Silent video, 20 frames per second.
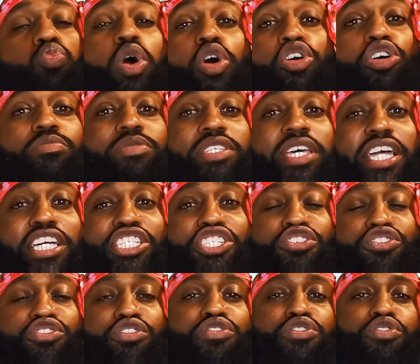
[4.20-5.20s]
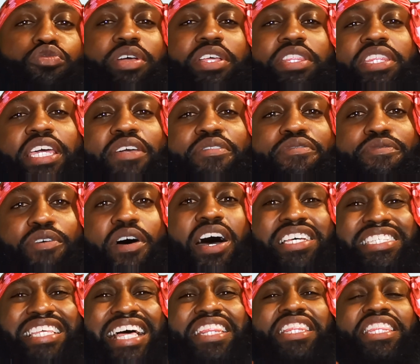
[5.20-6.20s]
Welcome to Agents of Screen, the
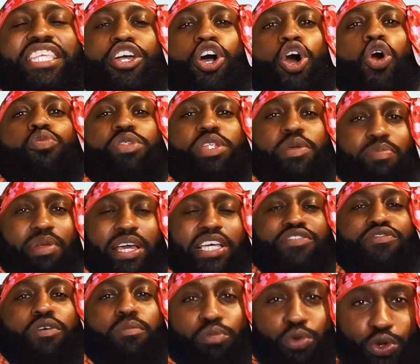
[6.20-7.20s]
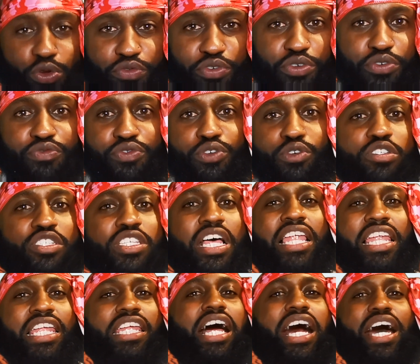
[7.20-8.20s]
first and the only place for movie reviews
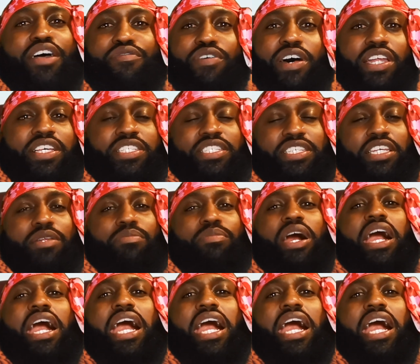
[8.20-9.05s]
live at the cinema.